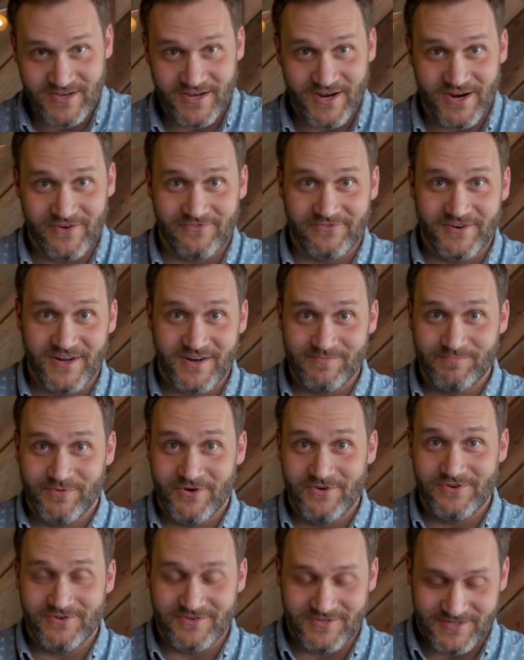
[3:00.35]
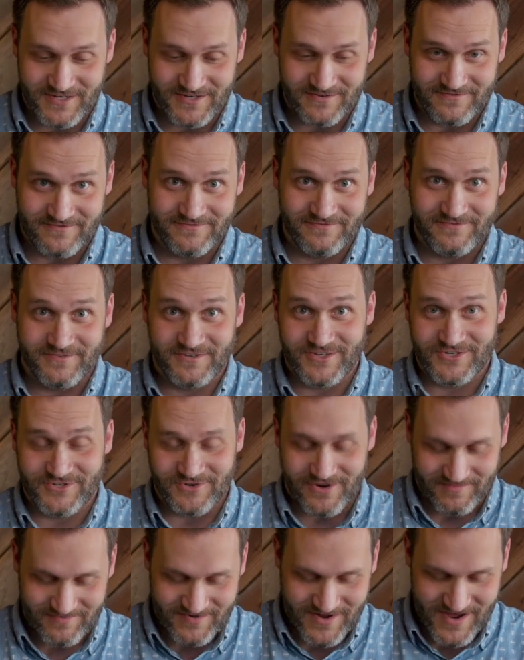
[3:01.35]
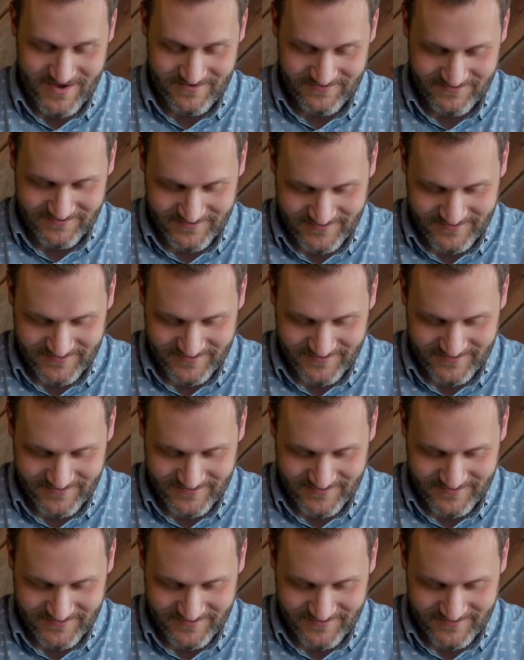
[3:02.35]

be careful not to poke yourself with a sharp knife.